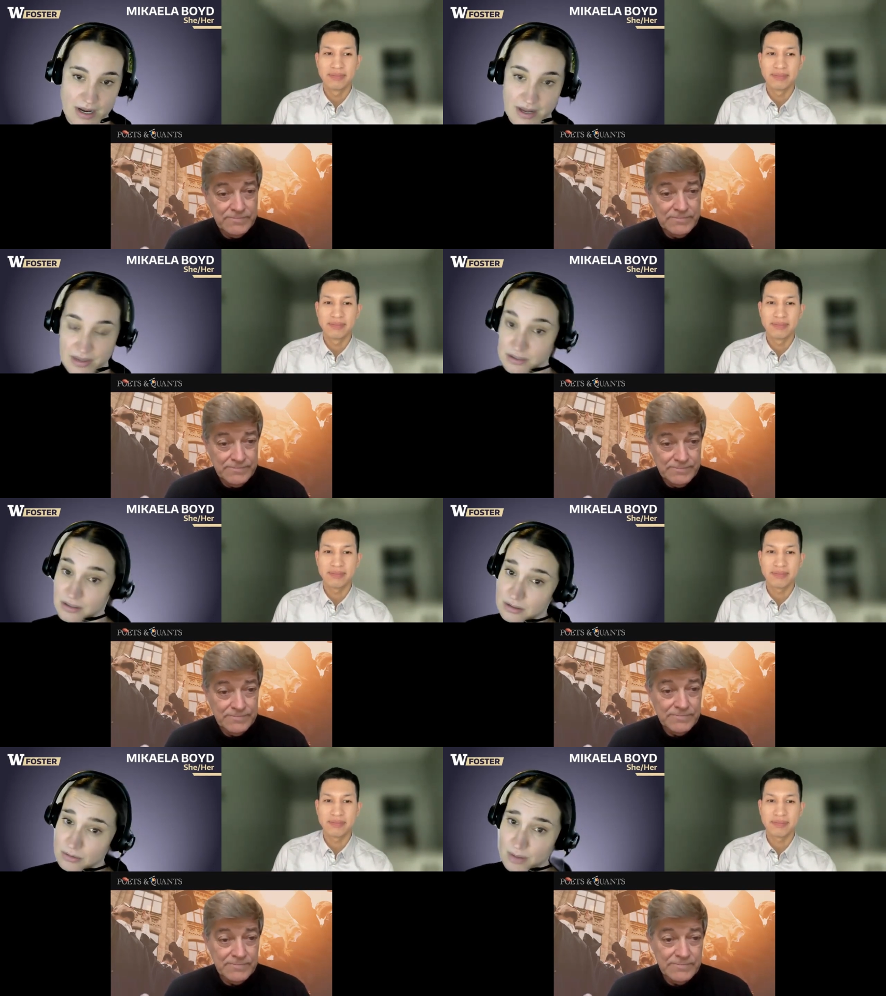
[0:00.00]
Speaker 1: and then
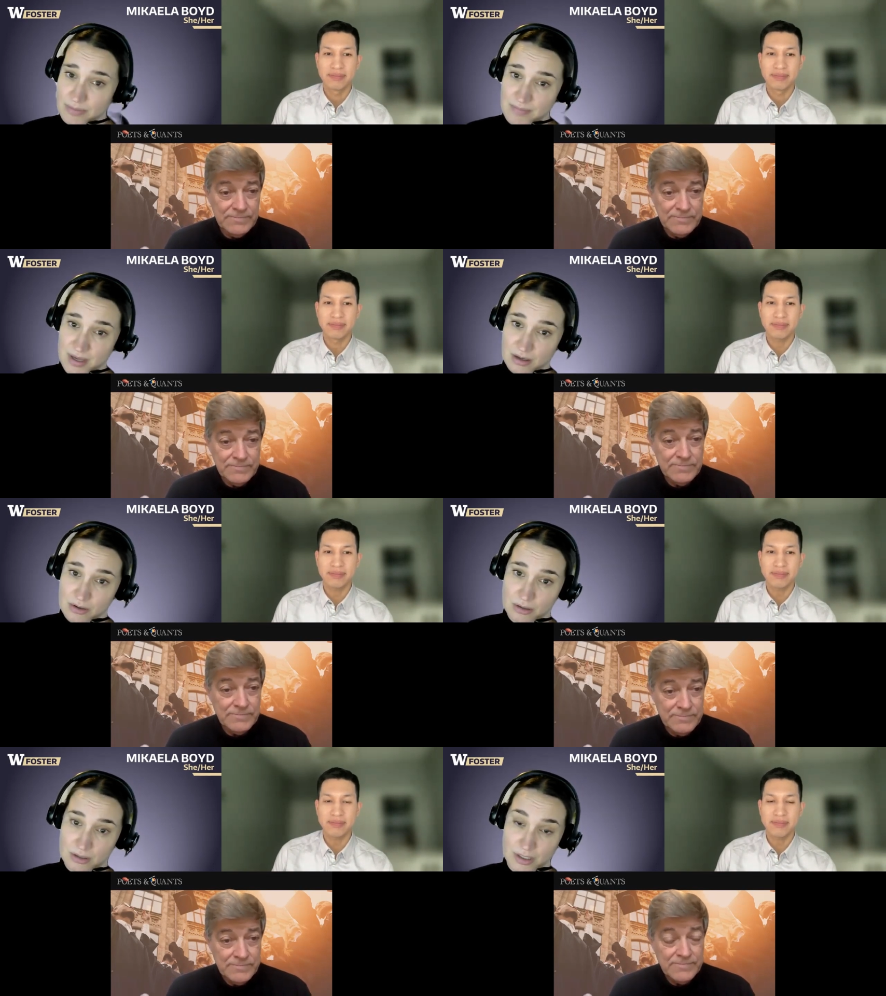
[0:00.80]
two, help them make a
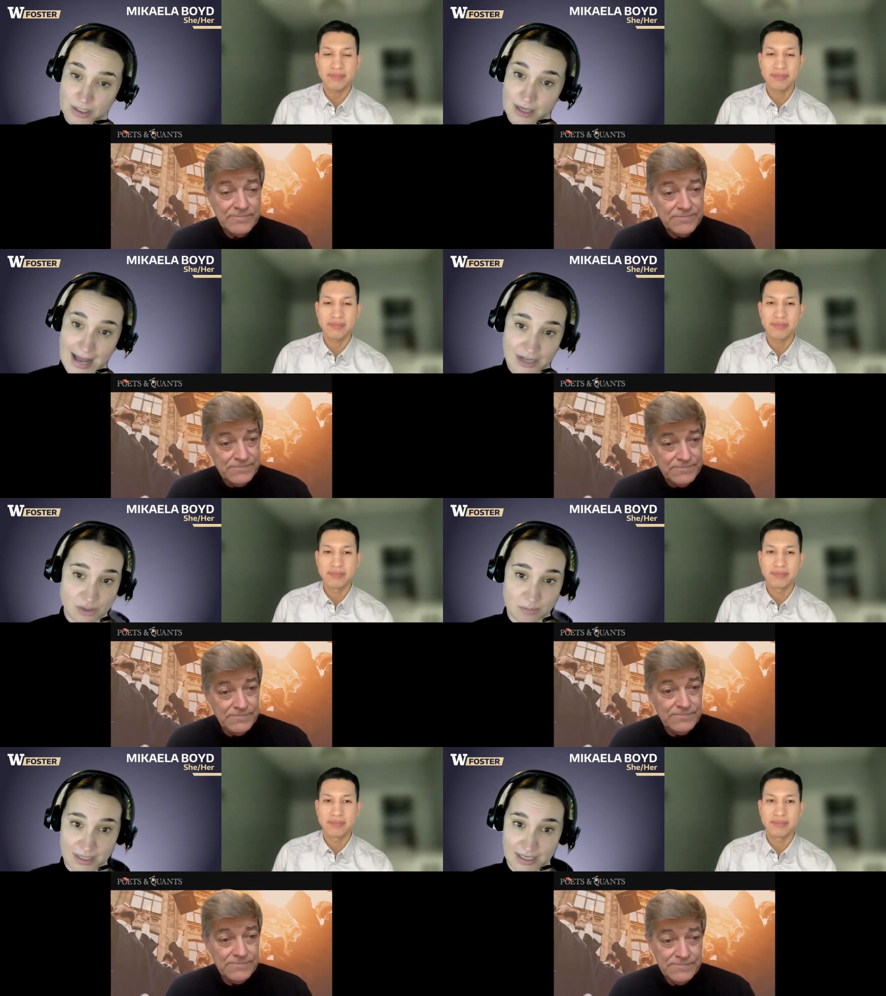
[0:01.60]
clear
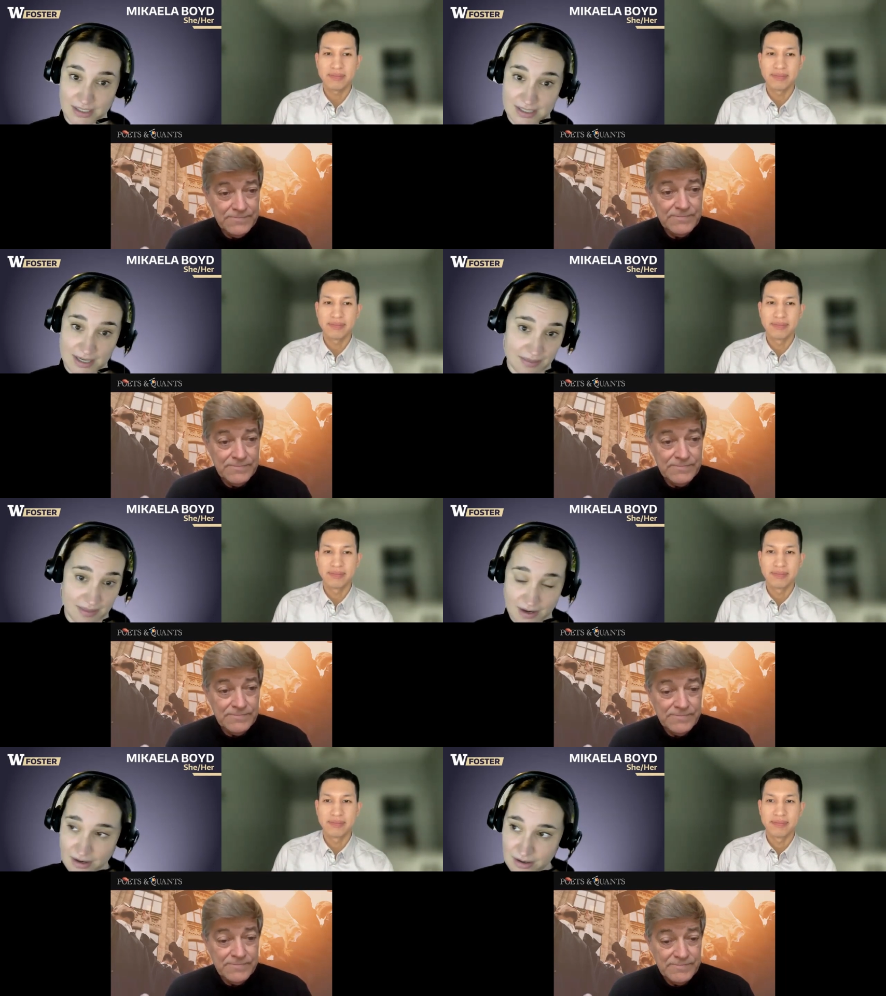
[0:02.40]
action plan to get
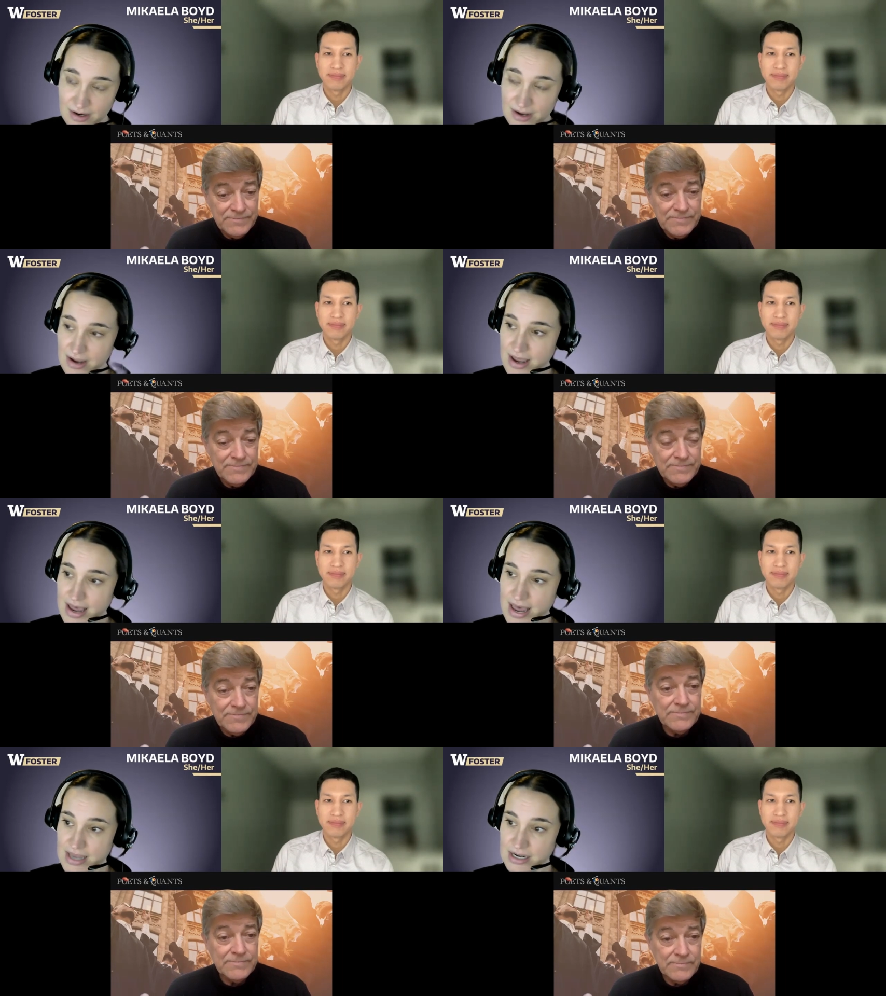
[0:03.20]
there.
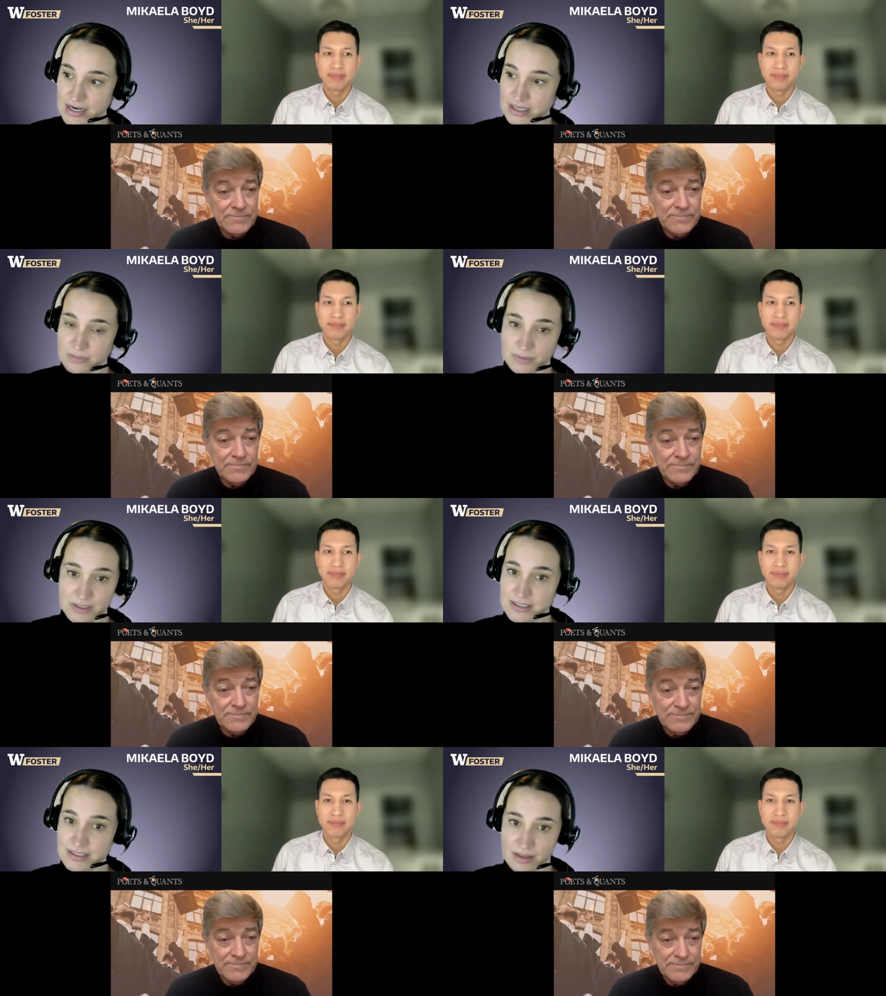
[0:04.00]
And it's
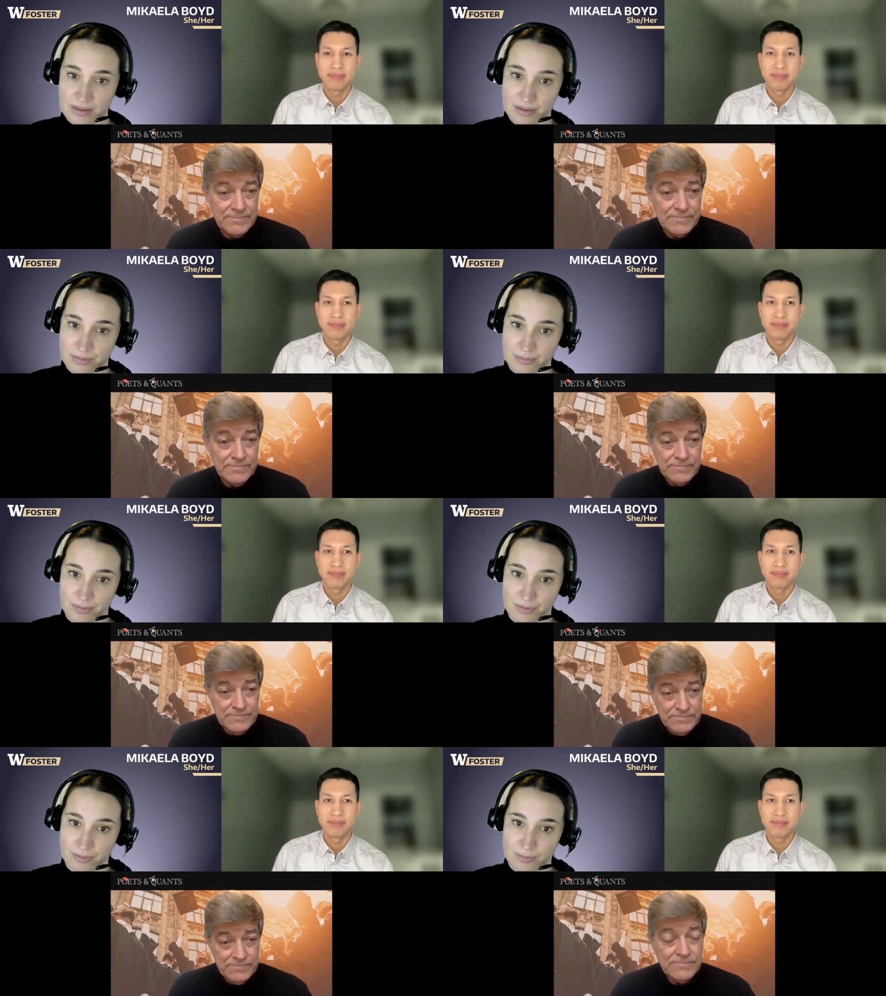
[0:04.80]
really done
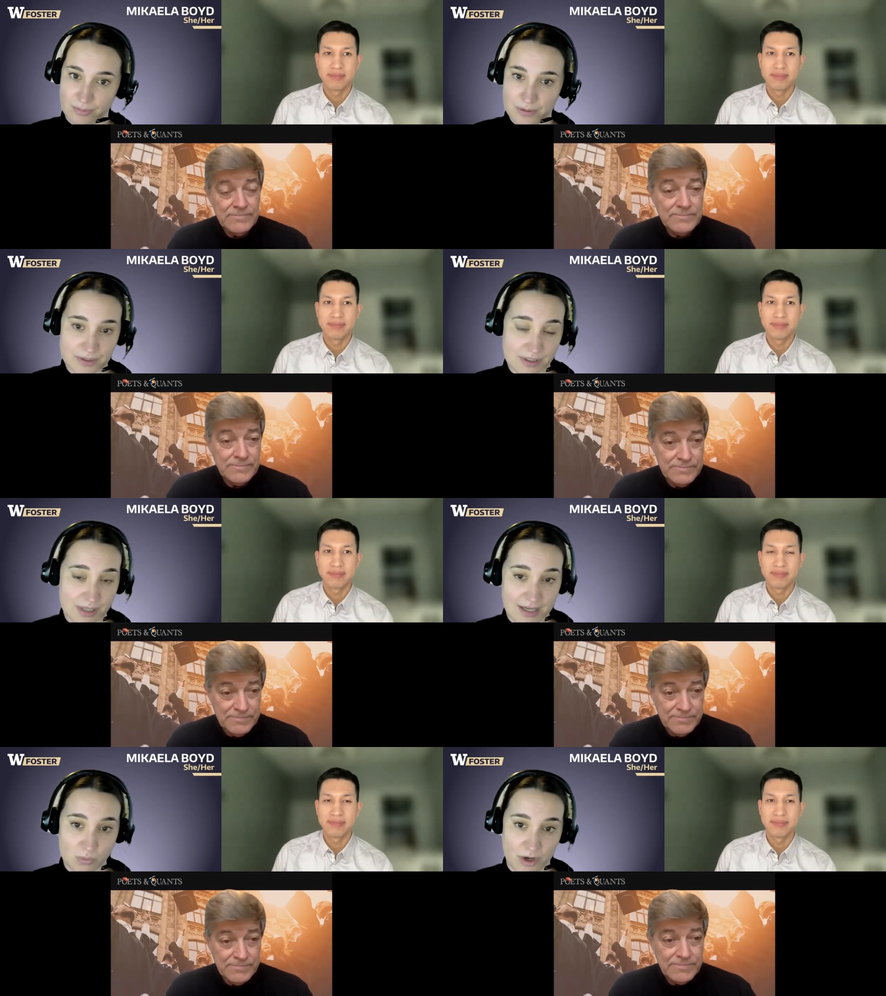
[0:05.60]
through
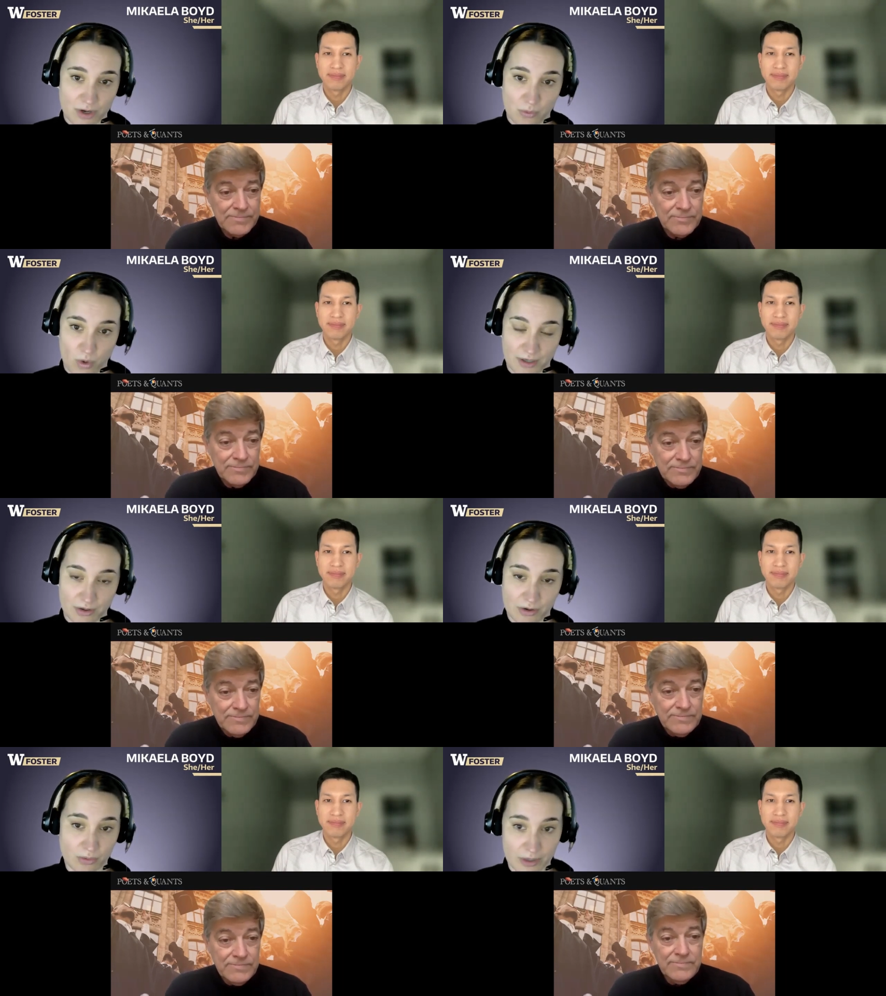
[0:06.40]
personalized
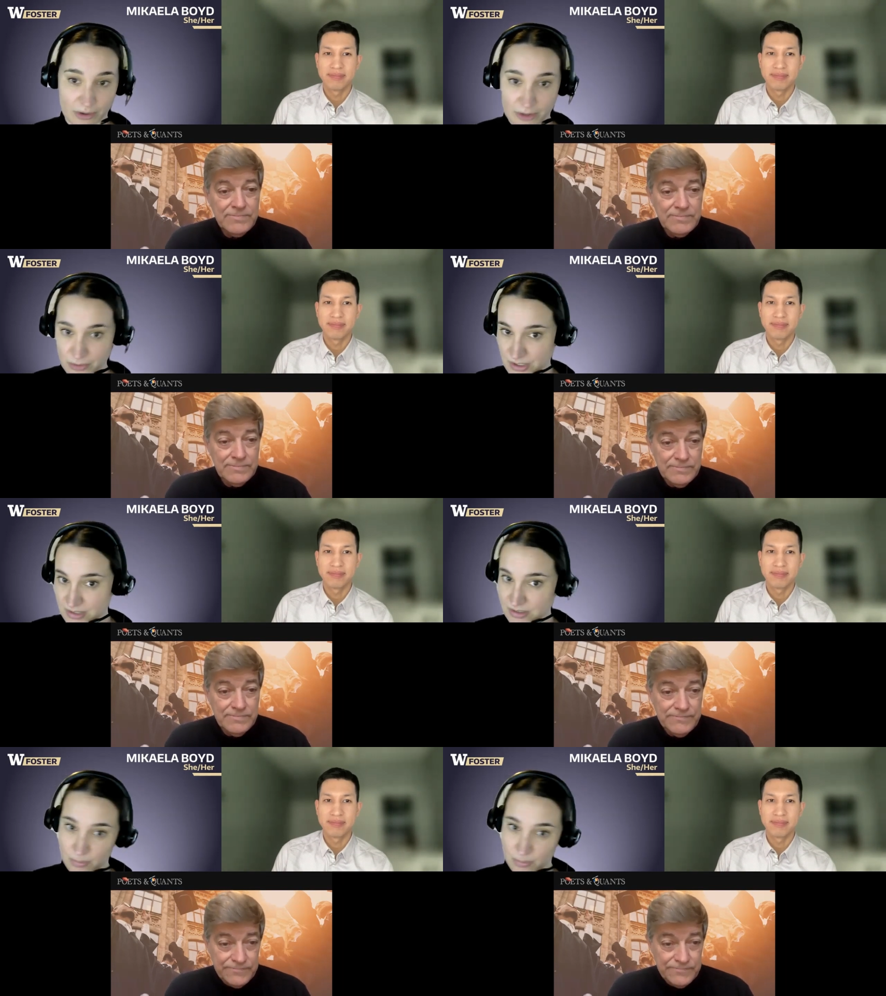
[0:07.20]
one-on-one career coaching